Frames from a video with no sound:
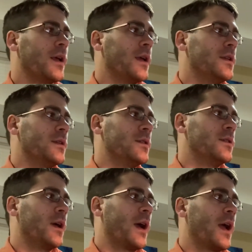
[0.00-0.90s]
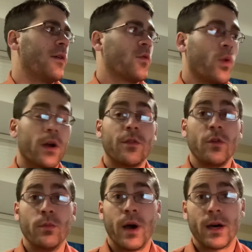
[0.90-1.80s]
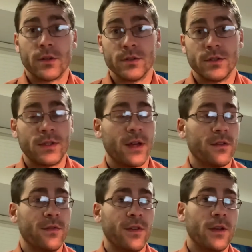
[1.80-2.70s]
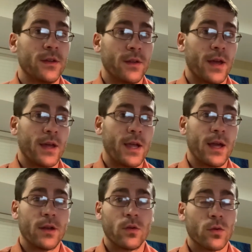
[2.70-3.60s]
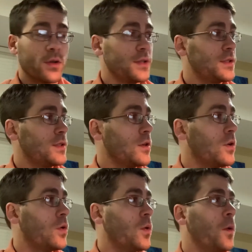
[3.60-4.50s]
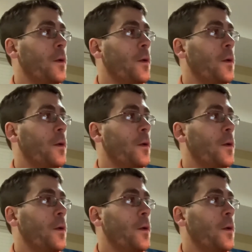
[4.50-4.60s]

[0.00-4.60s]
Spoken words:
And I have quite a few bottles that fit into that category, so